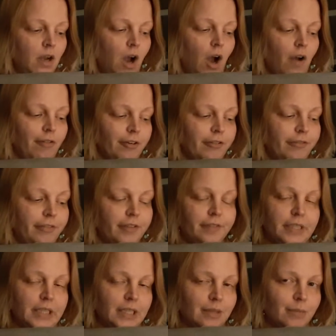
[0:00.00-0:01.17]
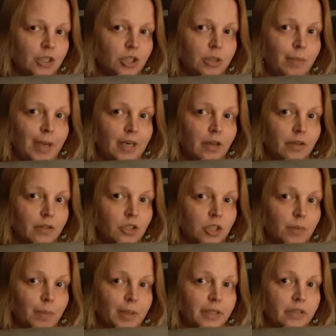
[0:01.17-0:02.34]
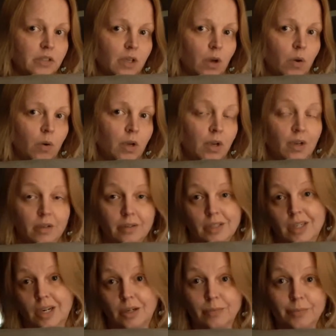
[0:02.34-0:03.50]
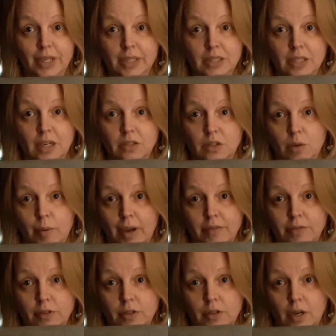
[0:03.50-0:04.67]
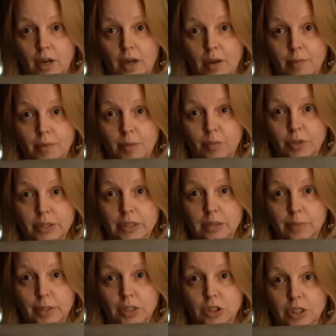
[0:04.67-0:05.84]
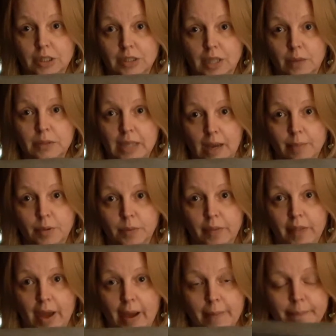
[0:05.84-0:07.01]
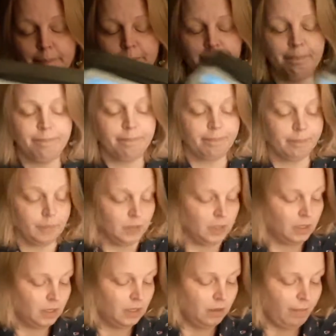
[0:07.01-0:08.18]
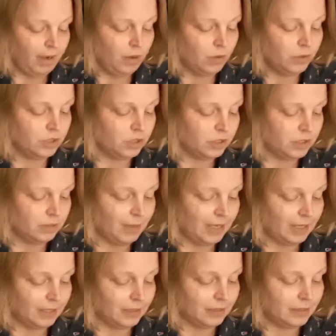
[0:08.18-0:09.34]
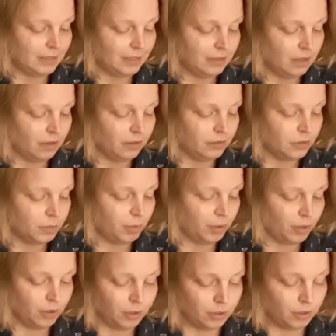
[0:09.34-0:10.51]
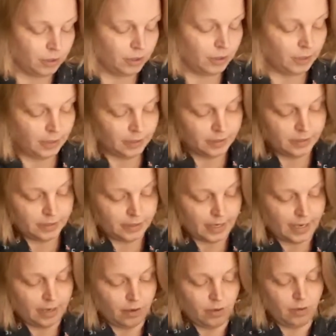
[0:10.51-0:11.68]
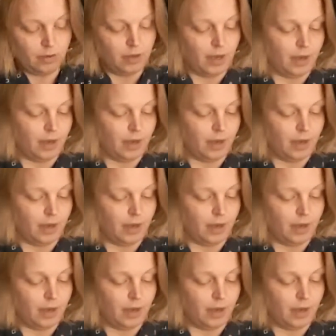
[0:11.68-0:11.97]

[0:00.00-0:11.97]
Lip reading: offered 15, but she paid all the shipping. So, you know, that's not so bad for a Maurice's pair of jeans. I was happy with that. My goal is just to make at least $10 per sale